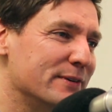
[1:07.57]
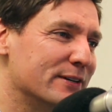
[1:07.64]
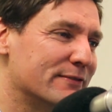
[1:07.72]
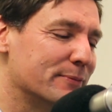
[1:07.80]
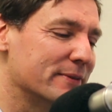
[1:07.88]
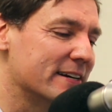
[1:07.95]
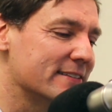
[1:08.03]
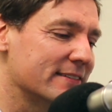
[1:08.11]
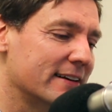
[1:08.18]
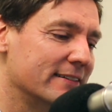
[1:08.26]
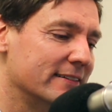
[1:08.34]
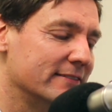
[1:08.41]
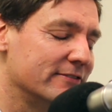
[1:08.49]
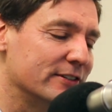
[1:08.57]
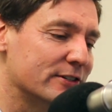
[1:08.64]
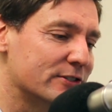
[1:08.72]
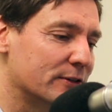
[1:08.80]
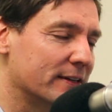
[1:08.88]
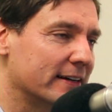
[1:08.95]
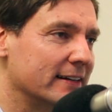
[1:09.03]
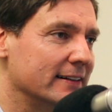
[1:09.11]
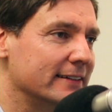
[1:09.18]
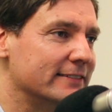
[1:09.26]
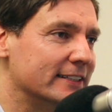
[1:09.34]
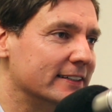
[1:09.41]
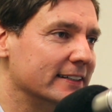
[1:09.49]
a beautiful place. I feel so lucky to
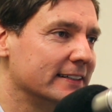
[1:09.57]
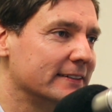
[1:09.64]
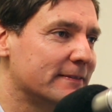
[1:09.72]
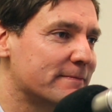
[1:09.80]
live here.